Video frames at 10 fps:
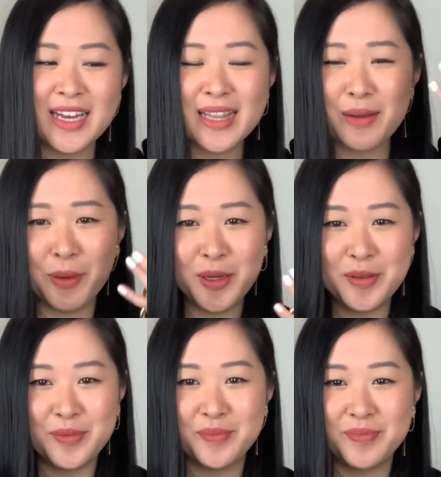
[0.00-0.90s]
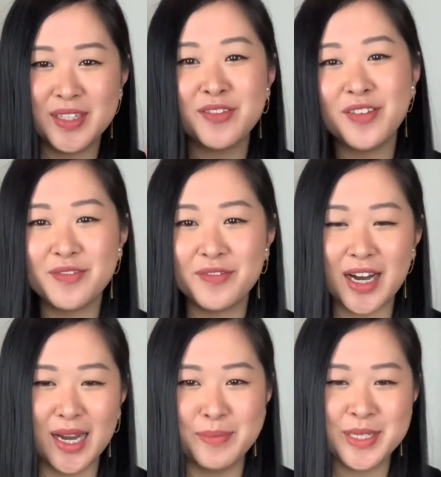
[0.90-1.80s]
They're both different
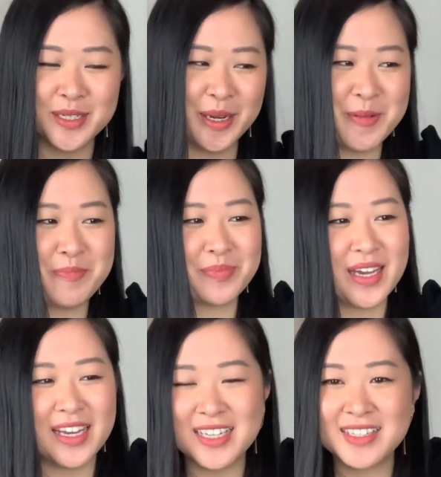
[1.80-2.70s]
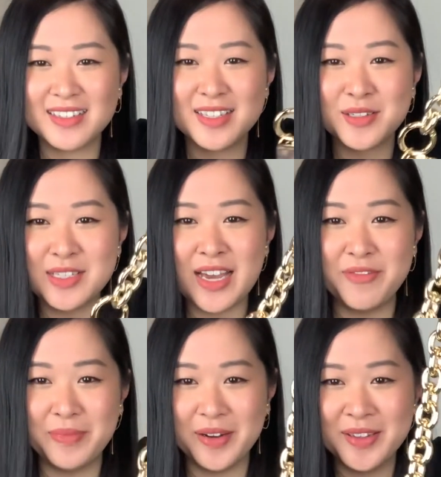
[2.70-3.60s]
vibes, so I guess it's good to
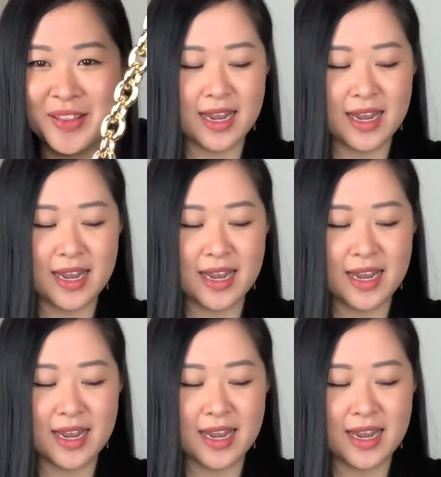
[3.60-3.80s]
have both.